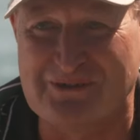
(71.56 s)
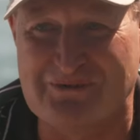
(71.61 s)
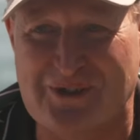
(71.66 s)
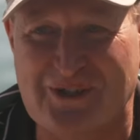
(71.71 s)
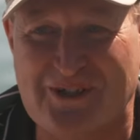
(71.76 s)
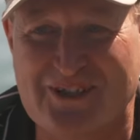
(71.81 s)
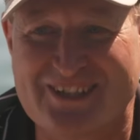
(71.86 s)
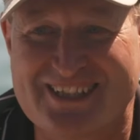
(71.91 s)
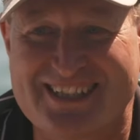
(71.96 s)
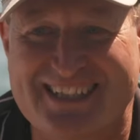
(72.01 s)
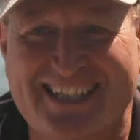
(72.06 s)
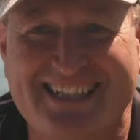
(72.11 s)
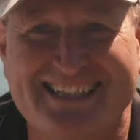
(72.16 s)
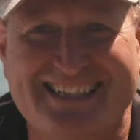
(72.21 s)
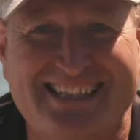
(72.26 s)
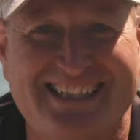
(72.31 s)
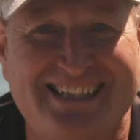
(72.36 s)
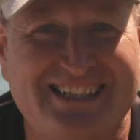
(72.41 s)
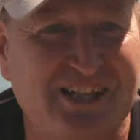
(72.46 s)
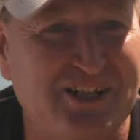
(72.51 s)
the walk, and
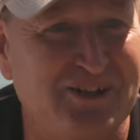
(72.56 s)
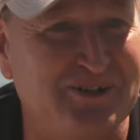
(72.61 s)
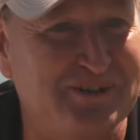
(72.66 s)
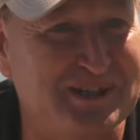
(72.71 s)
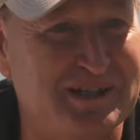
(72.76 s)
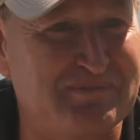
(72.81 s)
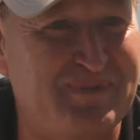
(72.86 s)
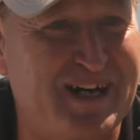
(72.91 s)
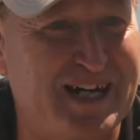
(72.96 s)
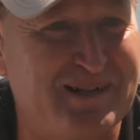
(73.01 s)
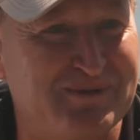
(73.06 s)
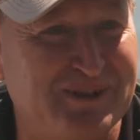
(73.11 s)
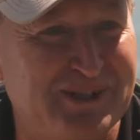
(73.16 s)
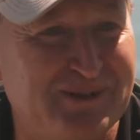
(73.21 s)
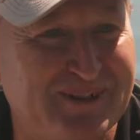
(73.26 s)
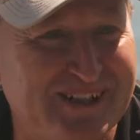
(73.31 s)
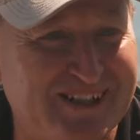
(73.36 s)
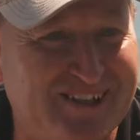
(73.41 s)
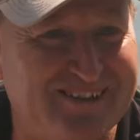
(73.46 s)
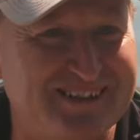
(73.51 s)
actually the longer the
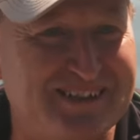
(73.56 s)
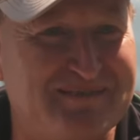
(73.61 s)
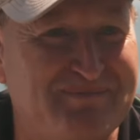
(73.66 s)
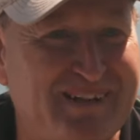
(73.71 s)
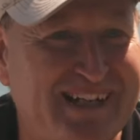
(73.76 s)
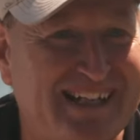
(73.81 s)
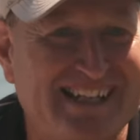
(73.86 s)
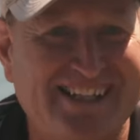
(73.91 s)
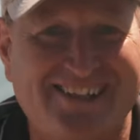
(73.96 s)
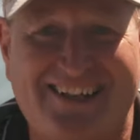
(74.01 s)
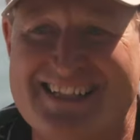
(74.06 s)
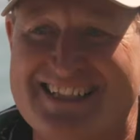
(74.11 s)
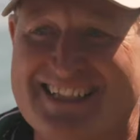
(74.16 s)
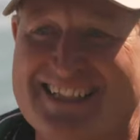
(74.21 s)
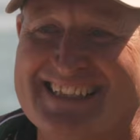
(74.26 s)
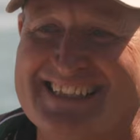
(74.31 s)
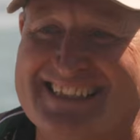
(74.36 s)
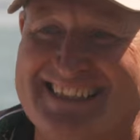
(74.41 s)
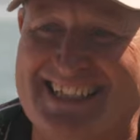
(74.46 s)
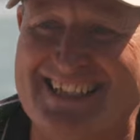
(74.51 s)
barbecue went on, the better the
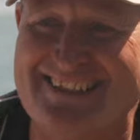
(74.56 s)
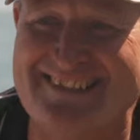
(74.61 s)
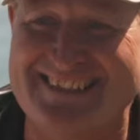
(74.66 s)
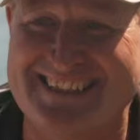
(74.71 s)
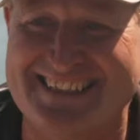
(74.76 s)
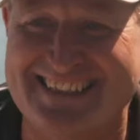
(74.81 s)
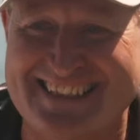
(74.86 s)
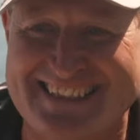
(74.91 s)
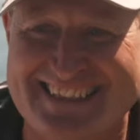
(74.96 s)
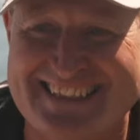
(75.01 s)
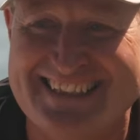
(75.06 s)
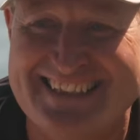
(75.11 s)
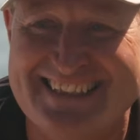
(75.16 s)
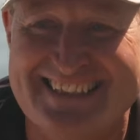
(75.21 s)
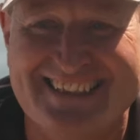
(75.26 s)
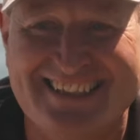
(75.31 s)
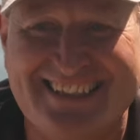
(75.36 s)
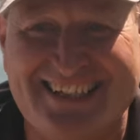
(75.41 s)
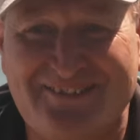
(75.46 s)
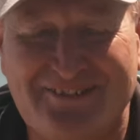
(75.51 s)
idea yeah. seemed, and
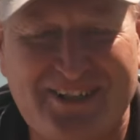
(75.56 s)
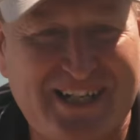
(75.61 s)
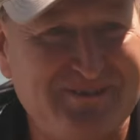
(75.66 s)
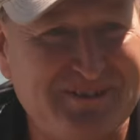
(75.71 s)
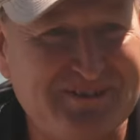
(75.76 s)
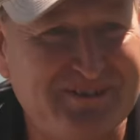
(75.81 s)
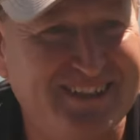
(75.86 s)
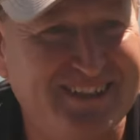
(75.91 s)
yep. away we